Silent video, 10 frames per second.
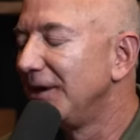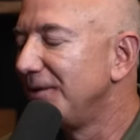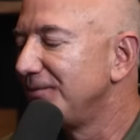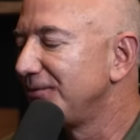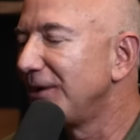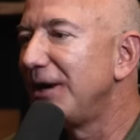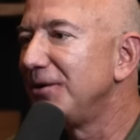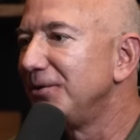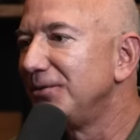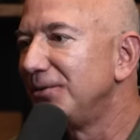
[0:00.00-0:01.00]
a
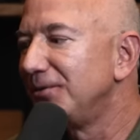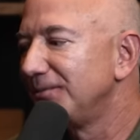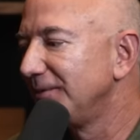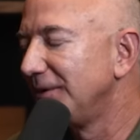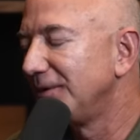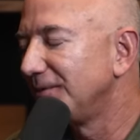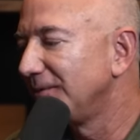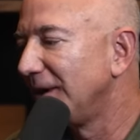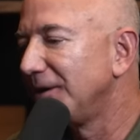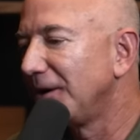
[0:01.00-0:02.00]
trainer who,
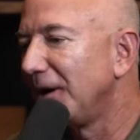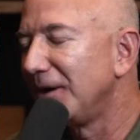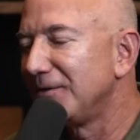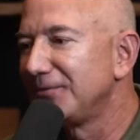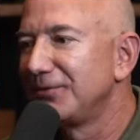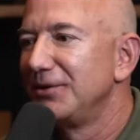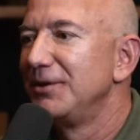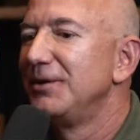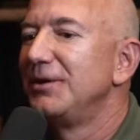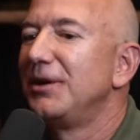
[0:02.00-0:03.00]
I love,
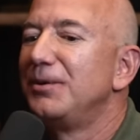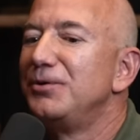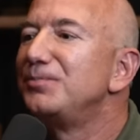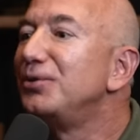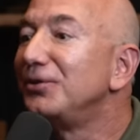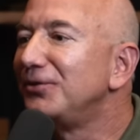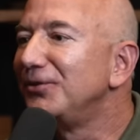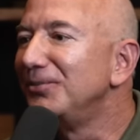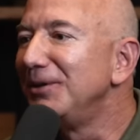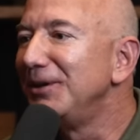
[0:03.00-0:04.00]
who
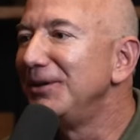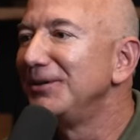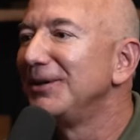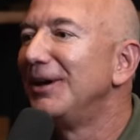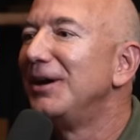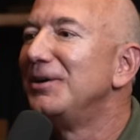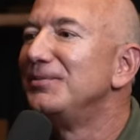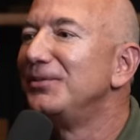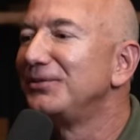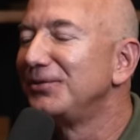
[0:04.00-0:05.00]
pushes me,
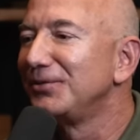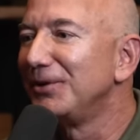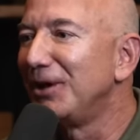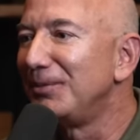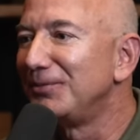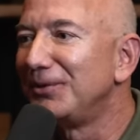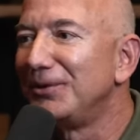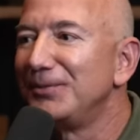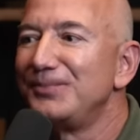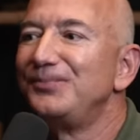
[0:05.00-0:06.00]
which is really
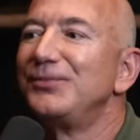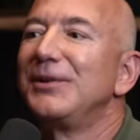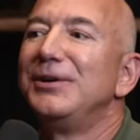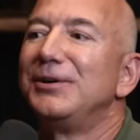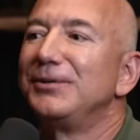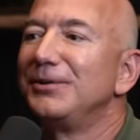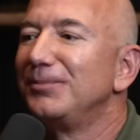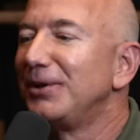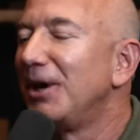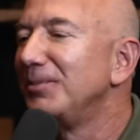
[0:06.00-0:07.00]
helpful.
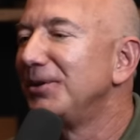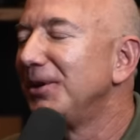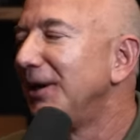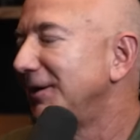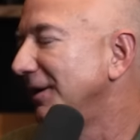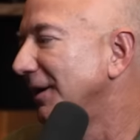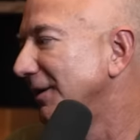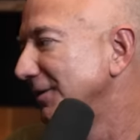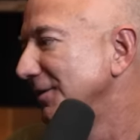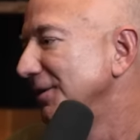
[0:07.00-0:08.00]
I'll be like,
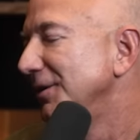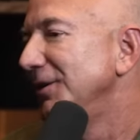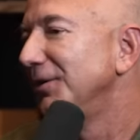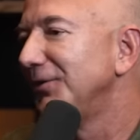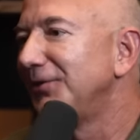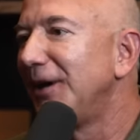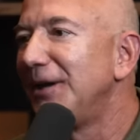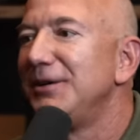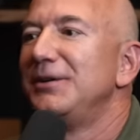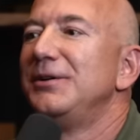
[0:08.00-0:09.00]
he'll
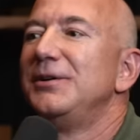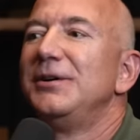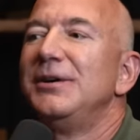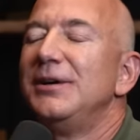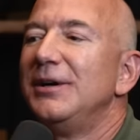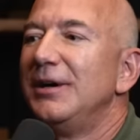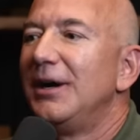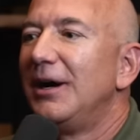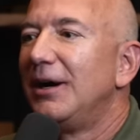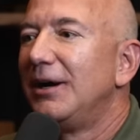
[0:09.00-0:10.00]
say,
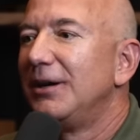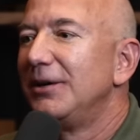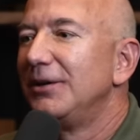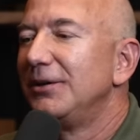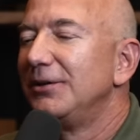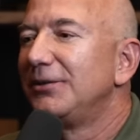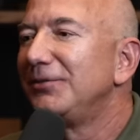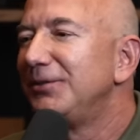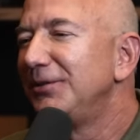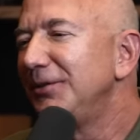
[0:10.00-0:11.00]
Jeff,
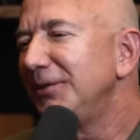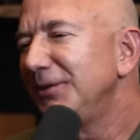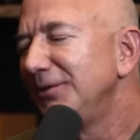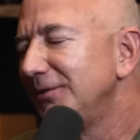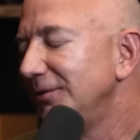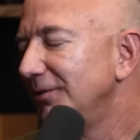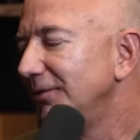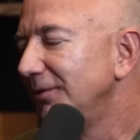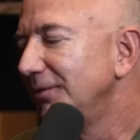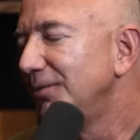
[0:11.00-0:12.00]
do you think
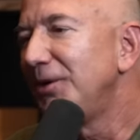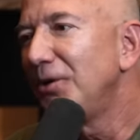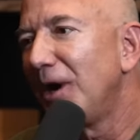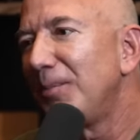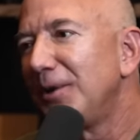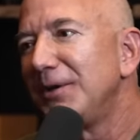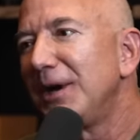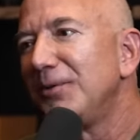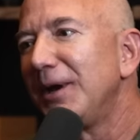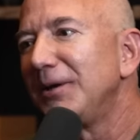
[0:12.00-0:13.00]
can we go up on
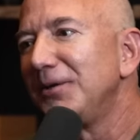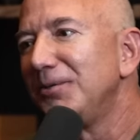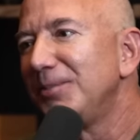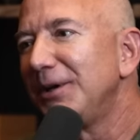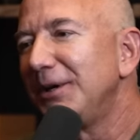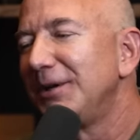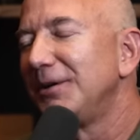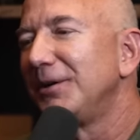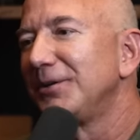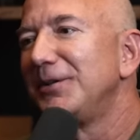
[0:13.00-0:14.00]
that weight a little bit?
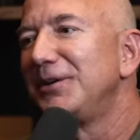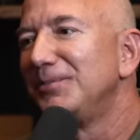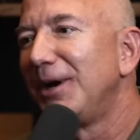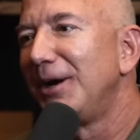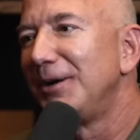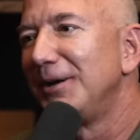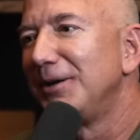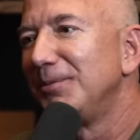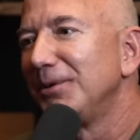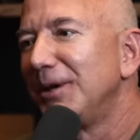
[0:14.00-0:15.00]
And I'll think about it,
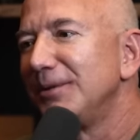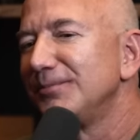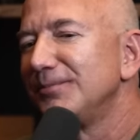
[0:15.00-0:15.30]
and I'll be like,